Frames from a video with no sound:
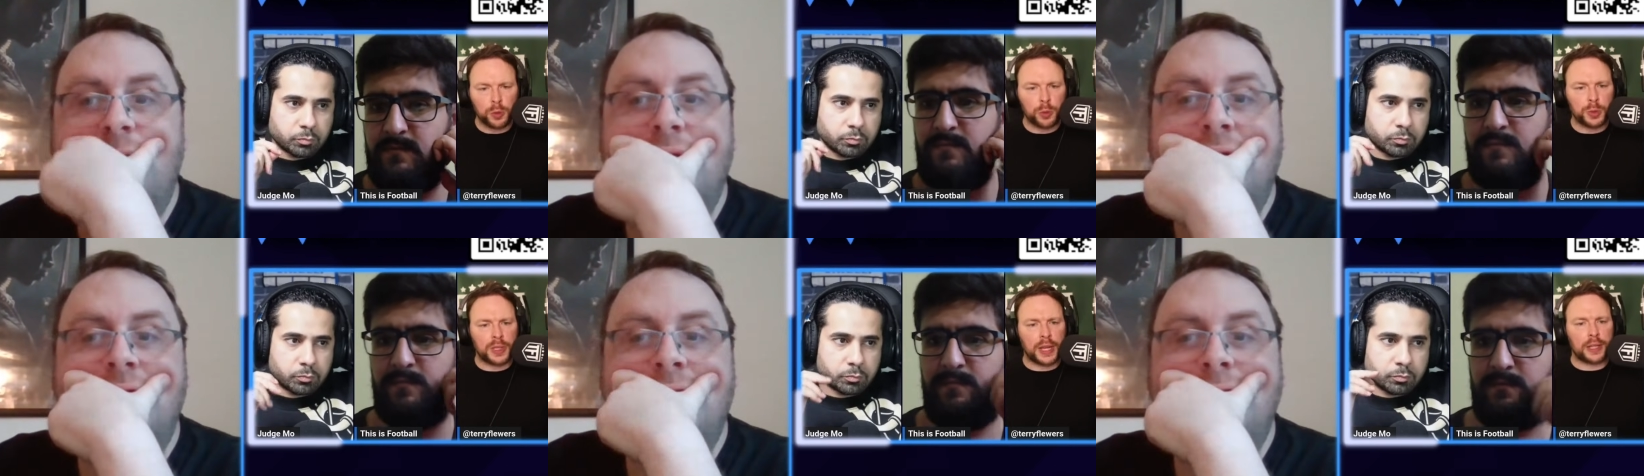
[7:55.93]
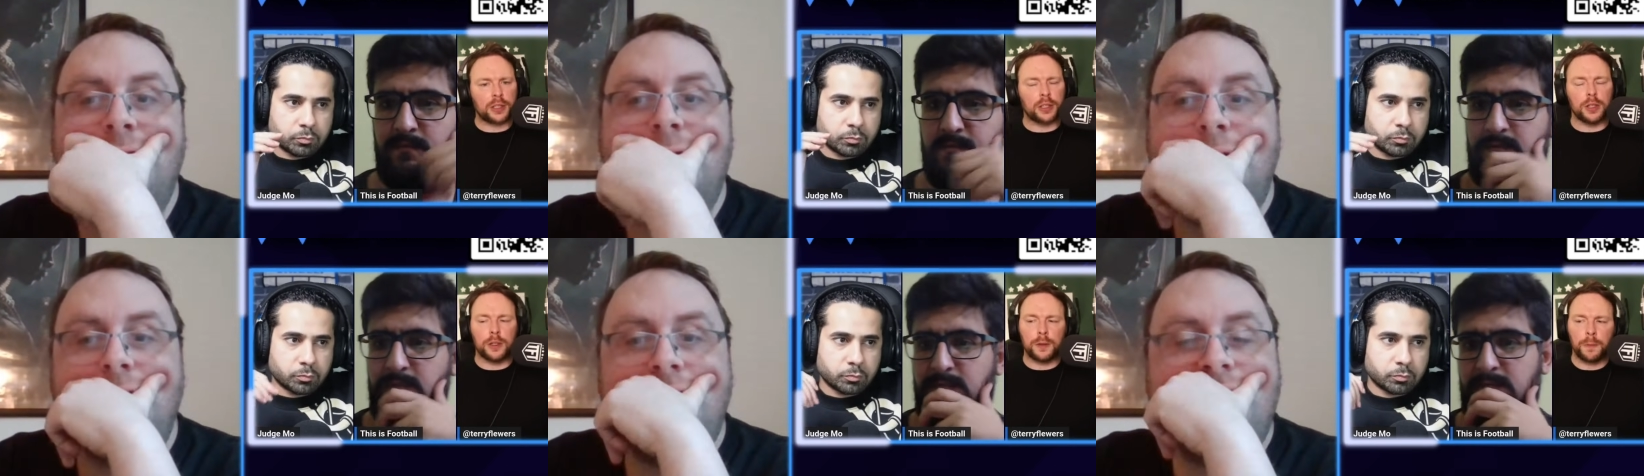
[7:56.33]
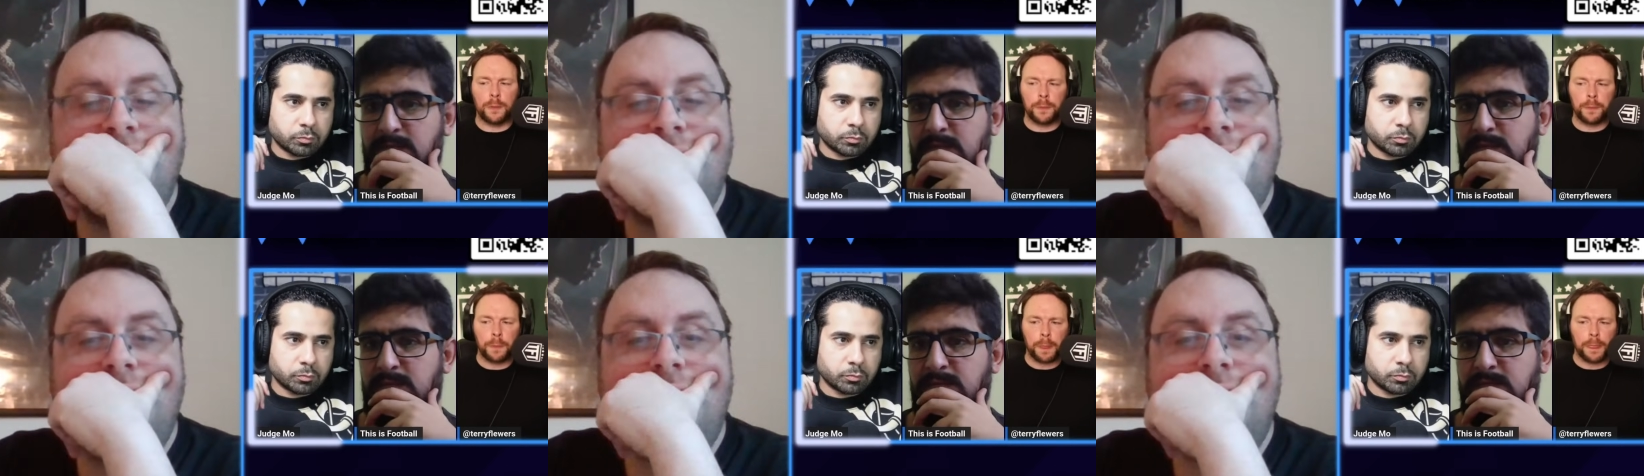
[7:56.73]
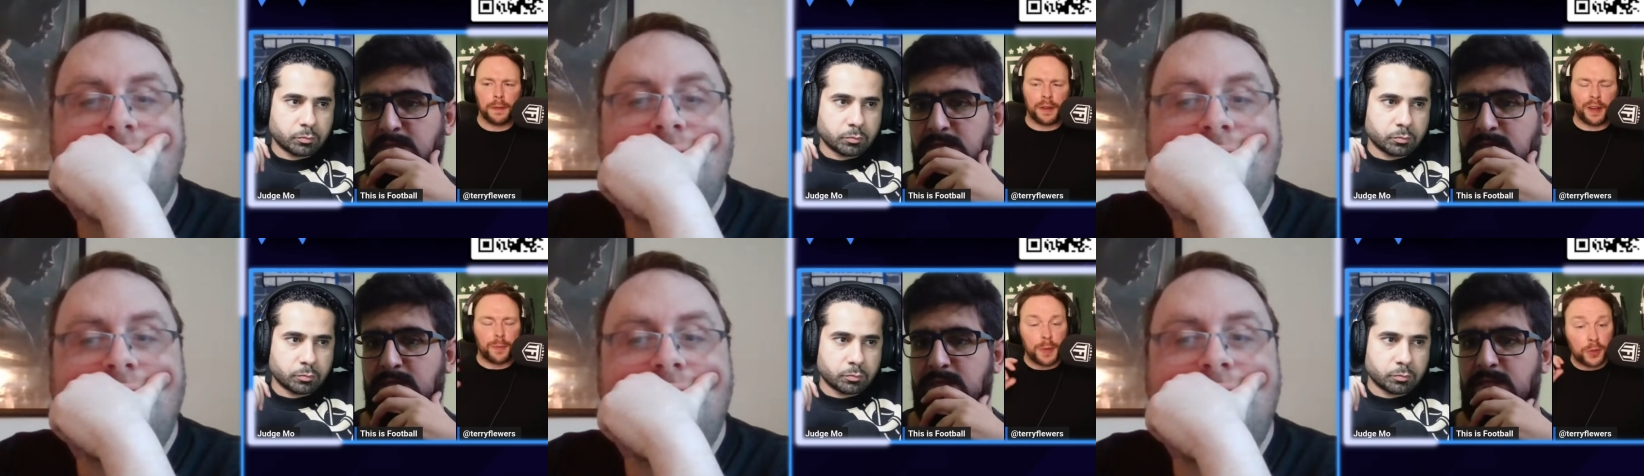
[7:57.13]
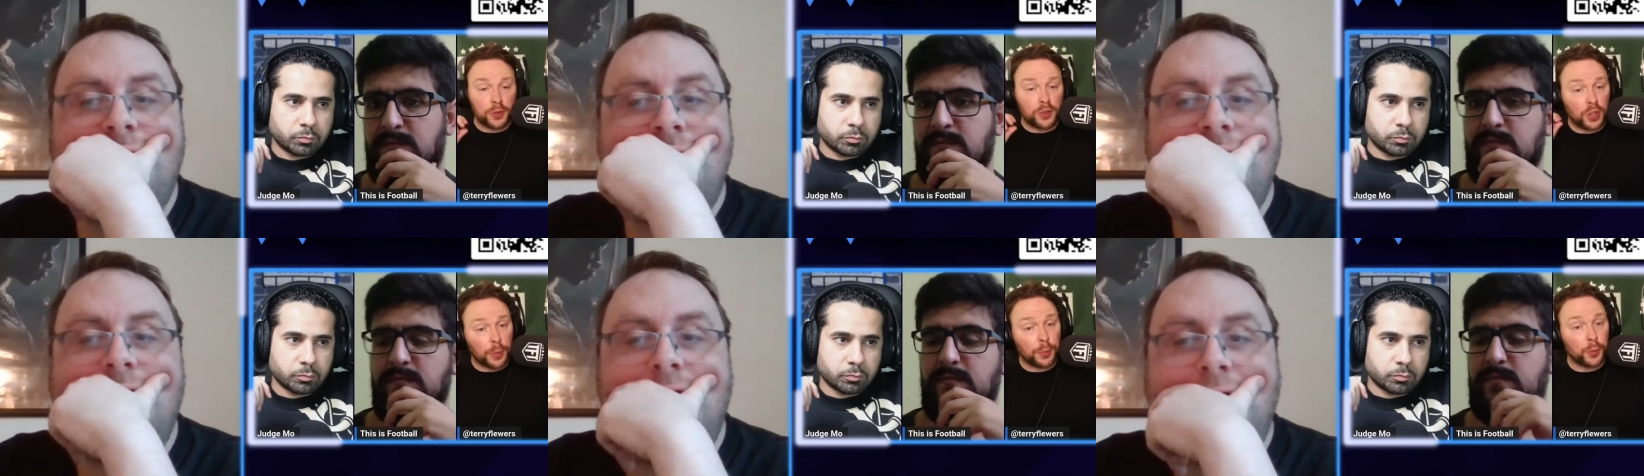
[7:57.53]
Speaker 1: was excellent. There have been
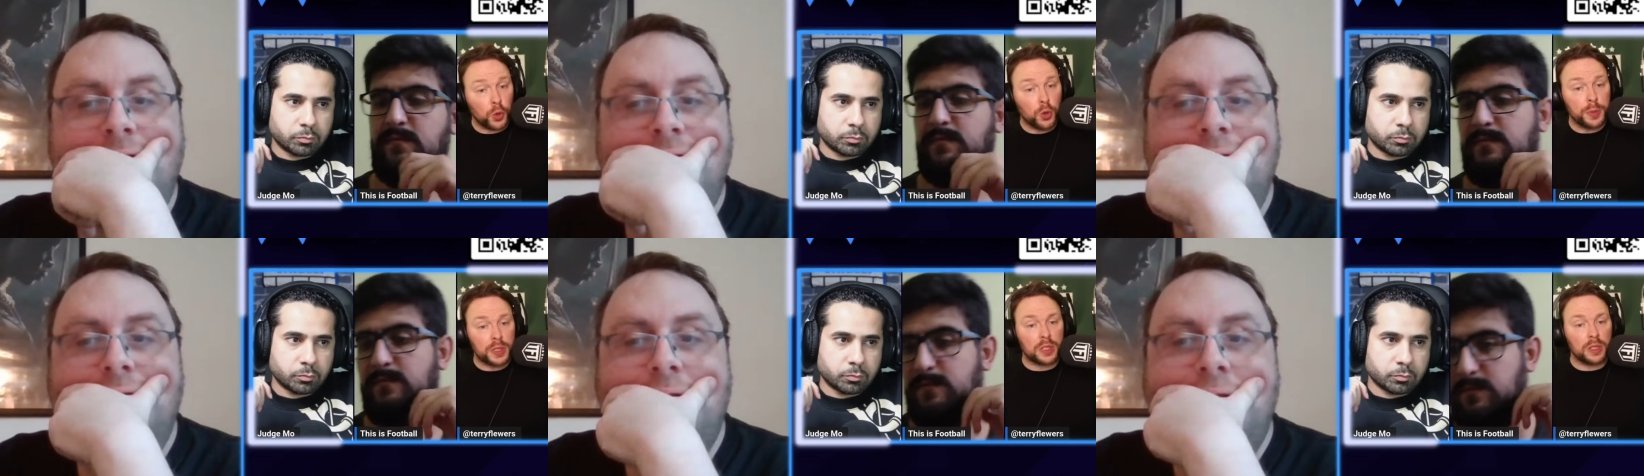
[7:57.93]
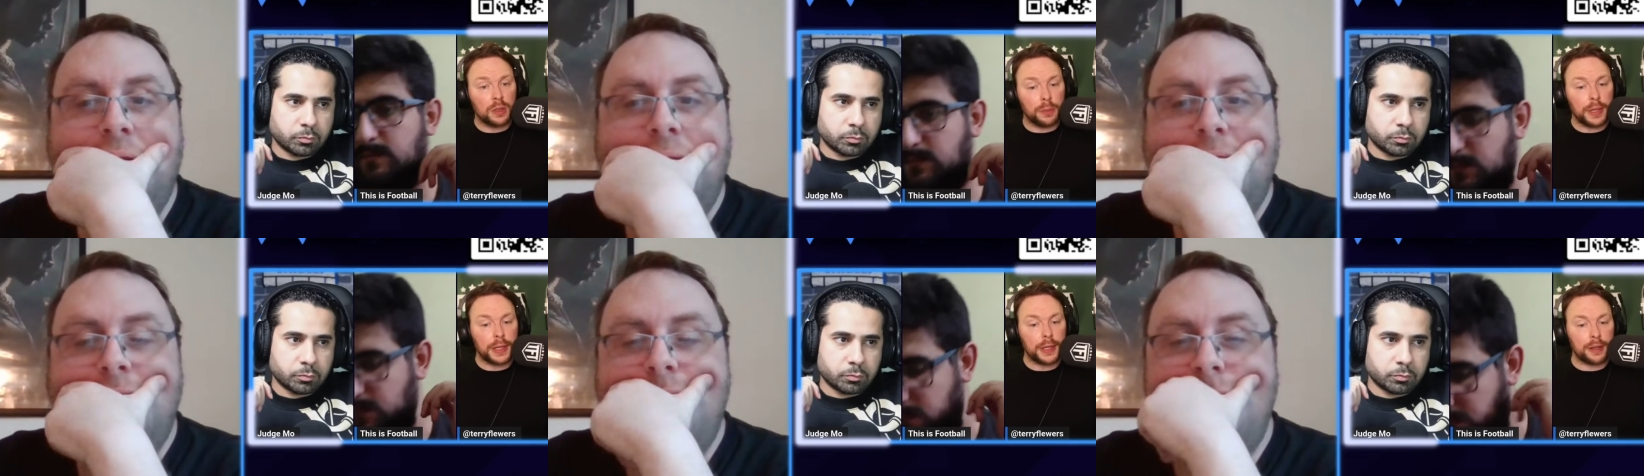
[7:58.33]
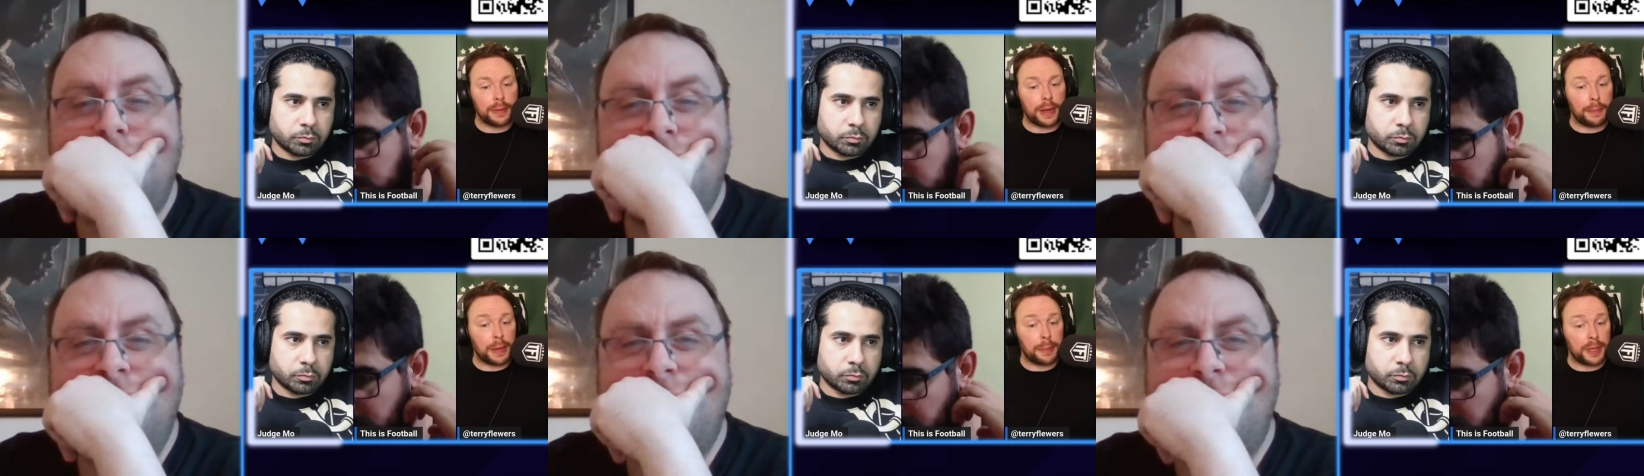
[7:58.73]
some rumors in the media about maybe